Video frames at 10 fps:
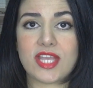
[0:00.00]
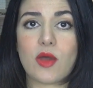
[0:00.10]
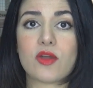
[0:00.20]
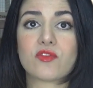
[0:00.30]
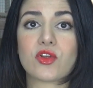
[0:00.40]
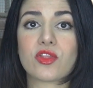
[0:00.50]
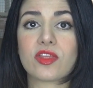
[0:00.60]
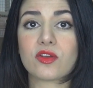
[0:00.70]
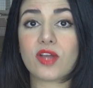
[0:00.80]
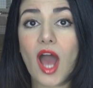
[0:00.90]
However,
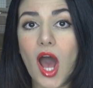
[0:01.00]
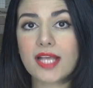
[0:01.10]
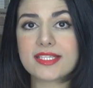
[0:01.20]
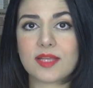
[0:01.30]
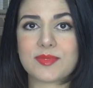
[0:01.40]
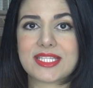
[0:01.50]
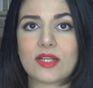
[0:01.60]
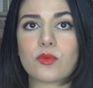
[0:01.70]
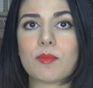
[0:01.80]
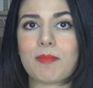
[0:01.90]
the concept
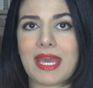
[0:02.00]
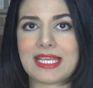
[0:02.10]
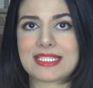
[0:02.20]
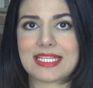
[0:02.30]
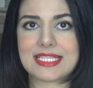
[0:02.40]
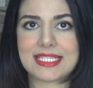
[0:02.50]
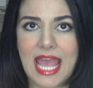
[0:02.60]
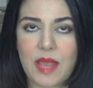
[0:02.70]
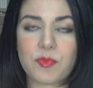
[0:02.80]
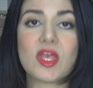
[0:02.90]
still remains the
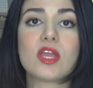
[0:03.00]
same.